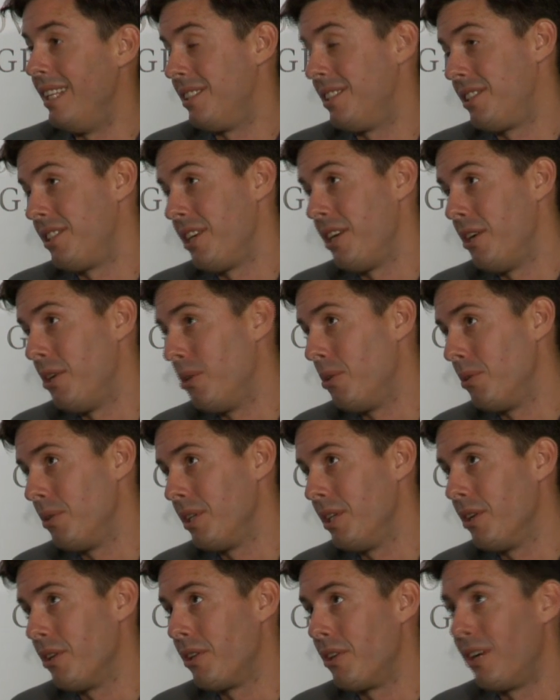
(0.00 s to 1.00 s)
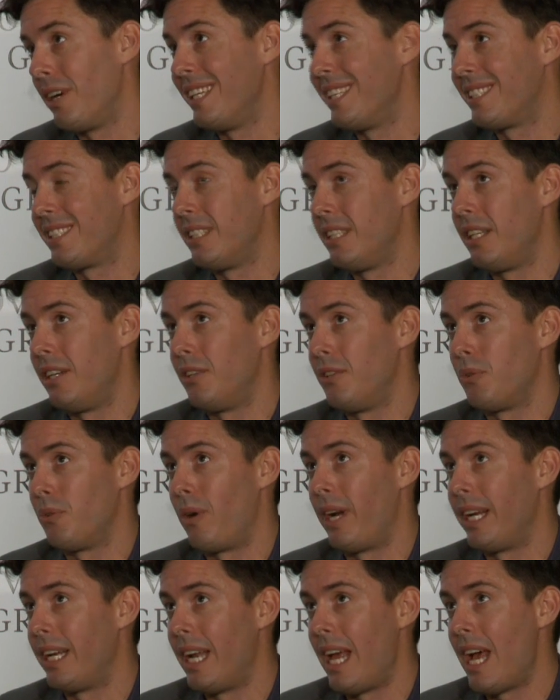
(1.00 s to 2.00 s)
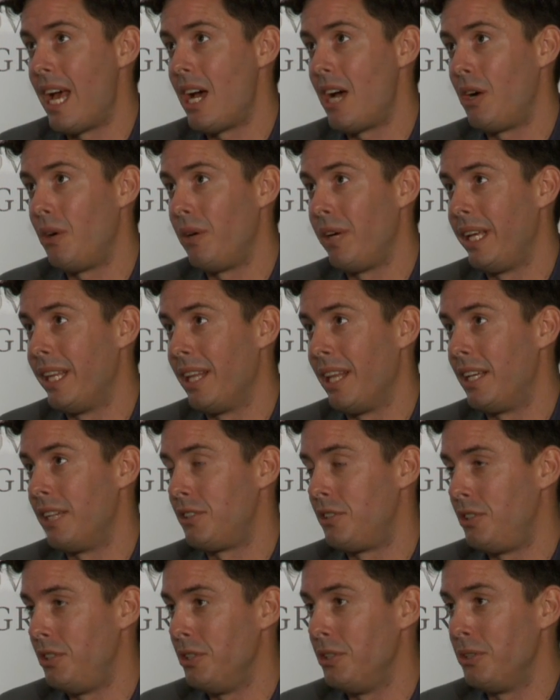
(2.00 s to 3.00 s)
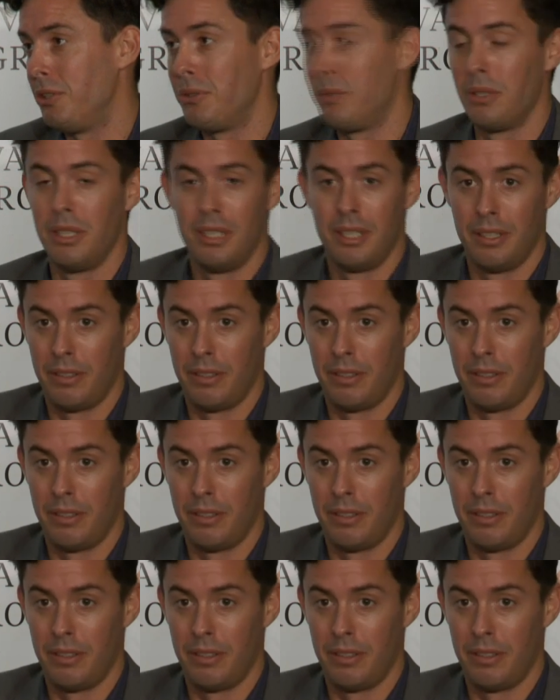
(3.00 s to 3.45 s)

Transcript: so, you know, there right now, unless you